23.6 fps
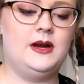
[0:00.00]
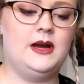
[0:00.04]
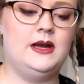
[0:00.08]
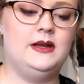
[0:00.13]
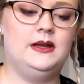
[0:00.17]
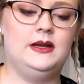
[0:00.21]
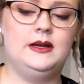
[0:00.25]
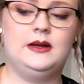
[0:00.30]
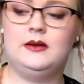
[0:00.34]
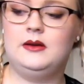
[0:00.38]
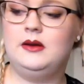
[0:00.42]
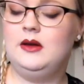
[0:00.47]

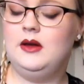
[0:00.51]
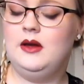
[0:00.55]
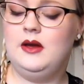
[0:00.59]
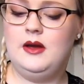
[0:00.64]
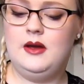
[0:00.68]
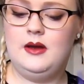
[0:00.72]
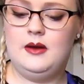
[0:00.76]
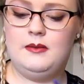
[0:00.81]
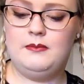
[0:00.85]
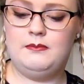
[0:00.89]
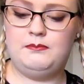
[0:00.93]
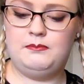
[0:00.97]
kind of
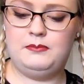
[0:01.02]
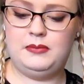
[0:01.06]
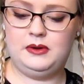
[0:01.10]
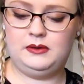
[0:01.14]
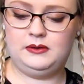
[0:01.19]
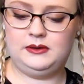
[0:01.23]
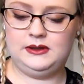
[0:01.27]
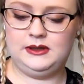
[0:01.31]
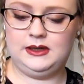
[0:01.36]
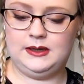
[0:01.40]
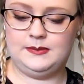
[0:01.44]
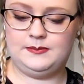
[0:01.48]
like
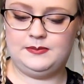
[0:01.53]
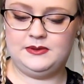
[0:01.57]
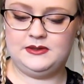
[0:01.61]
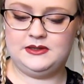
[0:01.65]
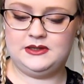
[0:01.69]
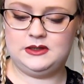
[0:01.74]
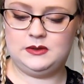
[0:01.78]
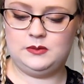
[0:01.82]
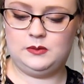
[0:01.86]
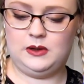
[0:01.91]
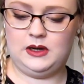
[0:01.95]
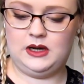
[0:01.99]
building up a
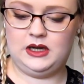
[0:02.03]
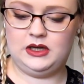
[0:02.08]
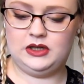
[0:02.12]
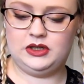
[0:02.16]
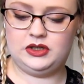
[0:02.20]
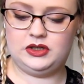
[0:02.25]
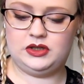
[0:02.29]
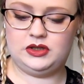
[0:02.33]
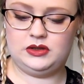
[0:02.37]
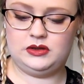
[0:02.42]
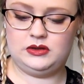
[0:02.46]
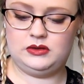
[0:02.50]

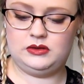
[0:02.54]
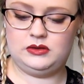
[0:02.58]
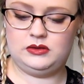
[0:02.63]
swatch.